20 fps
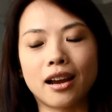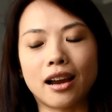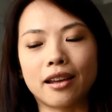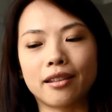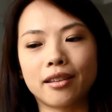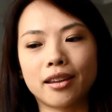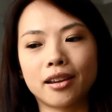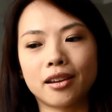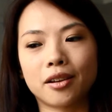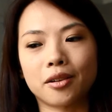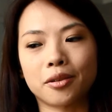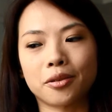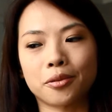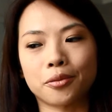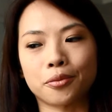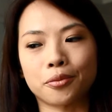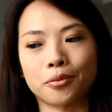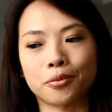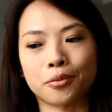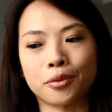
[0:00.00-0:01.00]
I think
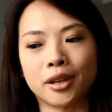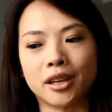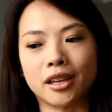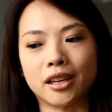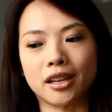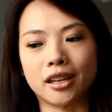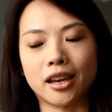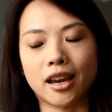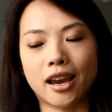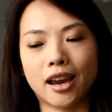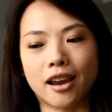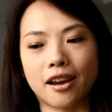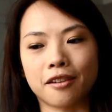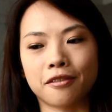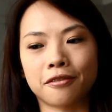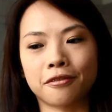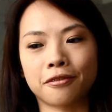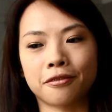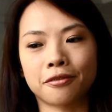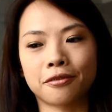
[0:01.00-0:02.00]
we
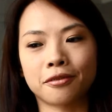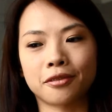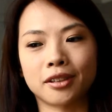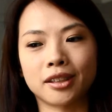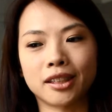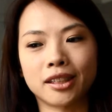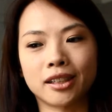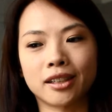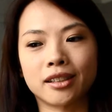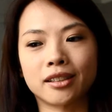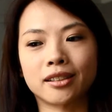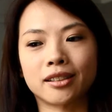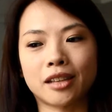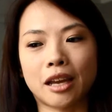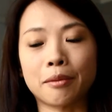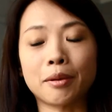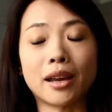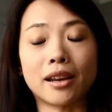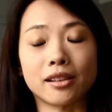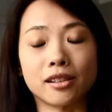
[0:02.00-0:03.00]
have learned,
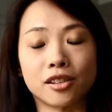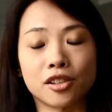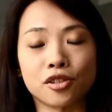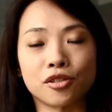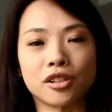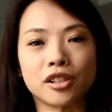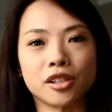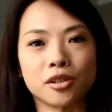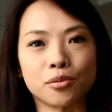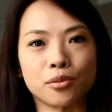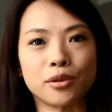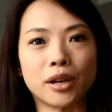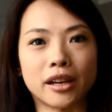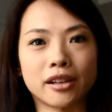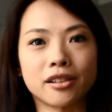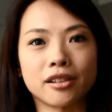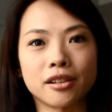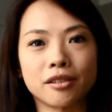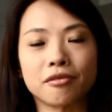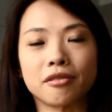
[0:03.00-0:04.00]
as students we
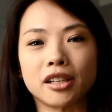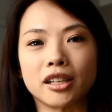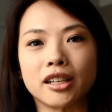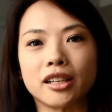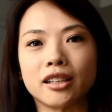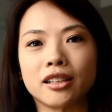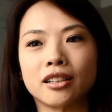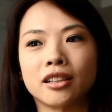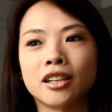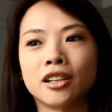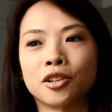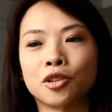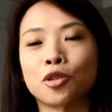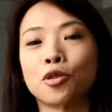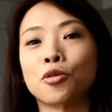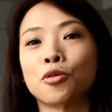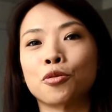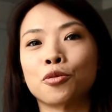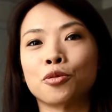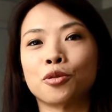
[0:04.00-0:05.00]
actually really
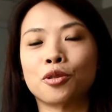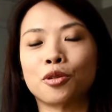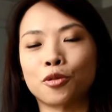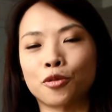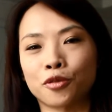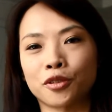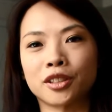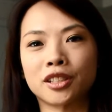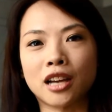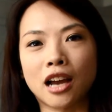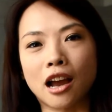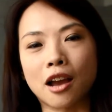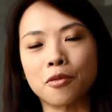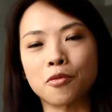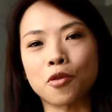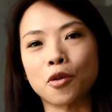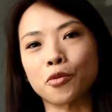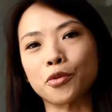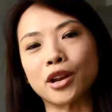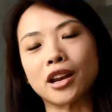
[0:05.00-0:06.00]
know over
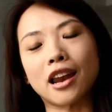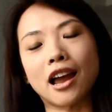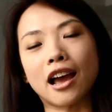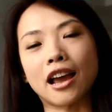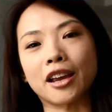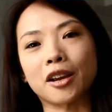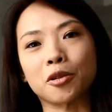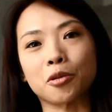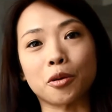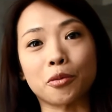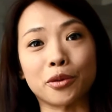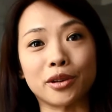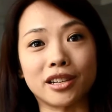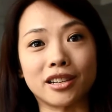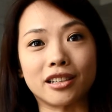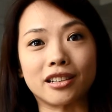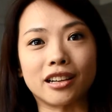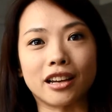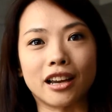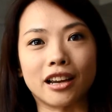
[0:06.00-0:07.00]
time what we like, what we
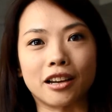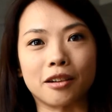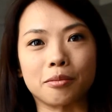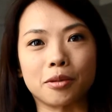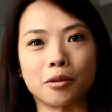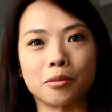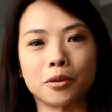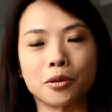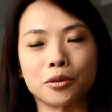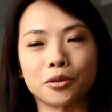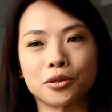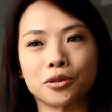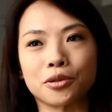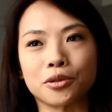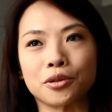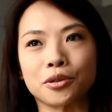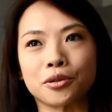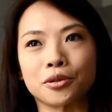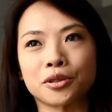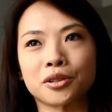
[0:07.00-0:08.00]
didn't like about pole
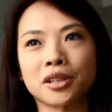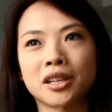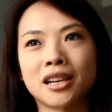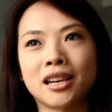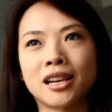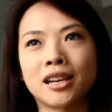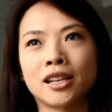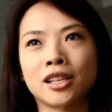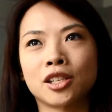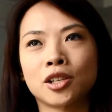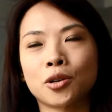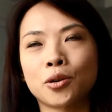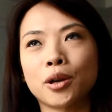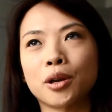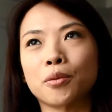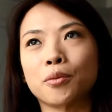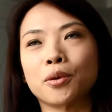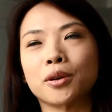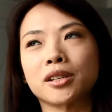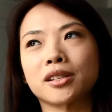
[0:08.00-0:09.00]
studios. So
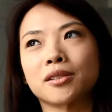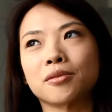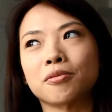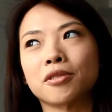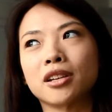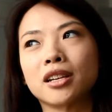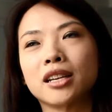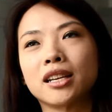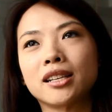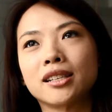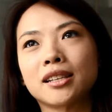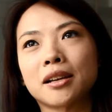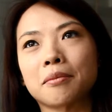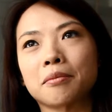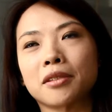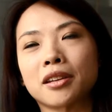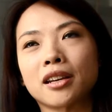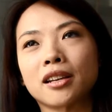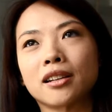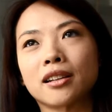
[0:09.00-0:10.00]
it was really
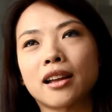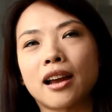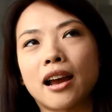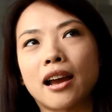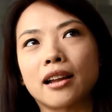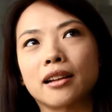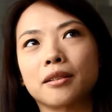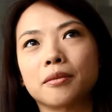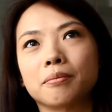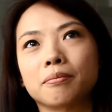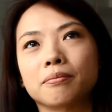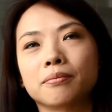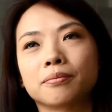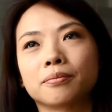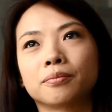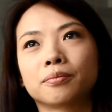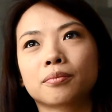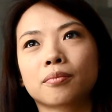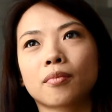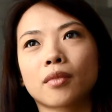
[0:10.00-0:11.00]
something that,
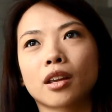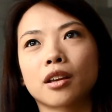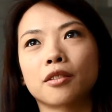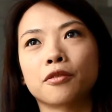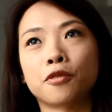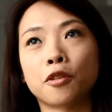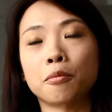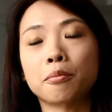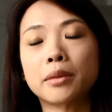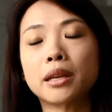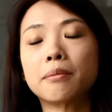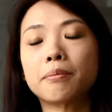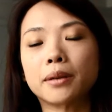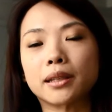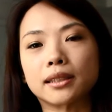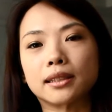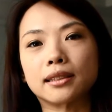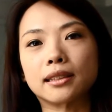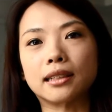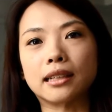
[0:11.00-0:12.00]
for me
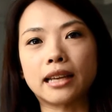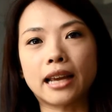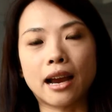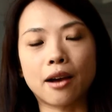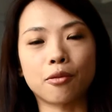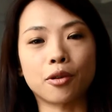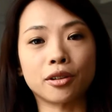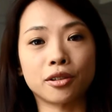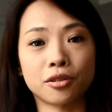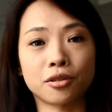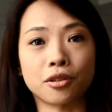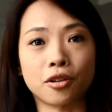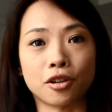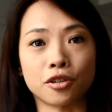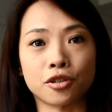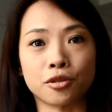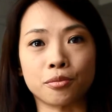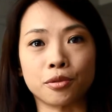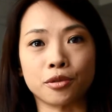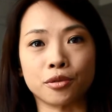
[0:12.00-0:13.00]
personally, I wanted to
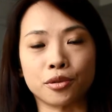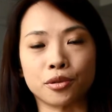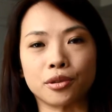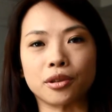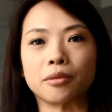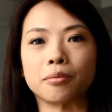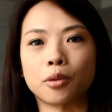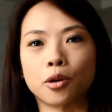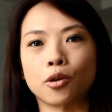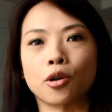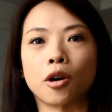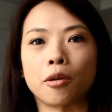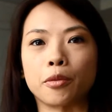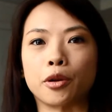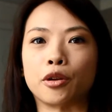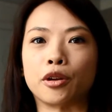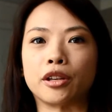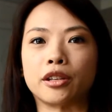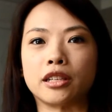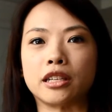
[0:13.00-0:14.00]
contribute to the pole
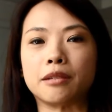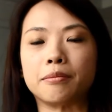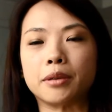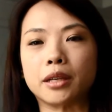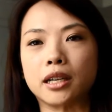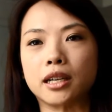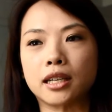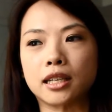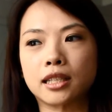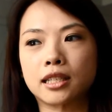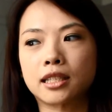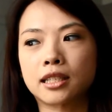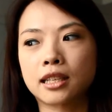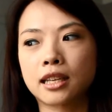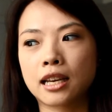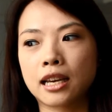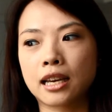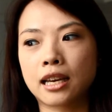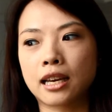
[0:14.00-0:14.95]
community because,